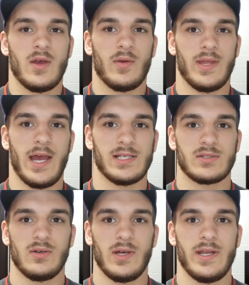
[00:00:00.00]
with high
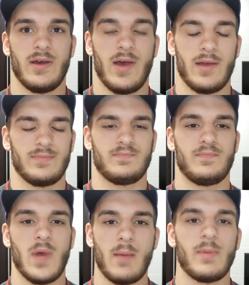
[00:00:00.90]
school,
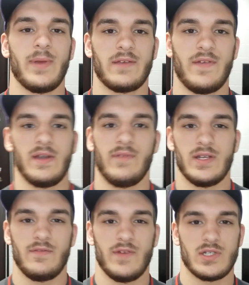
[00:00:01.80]
I'm a big fan of
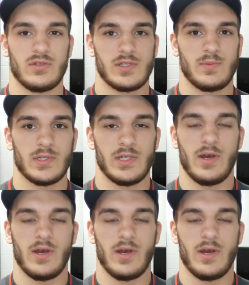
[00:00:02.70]
individual sports.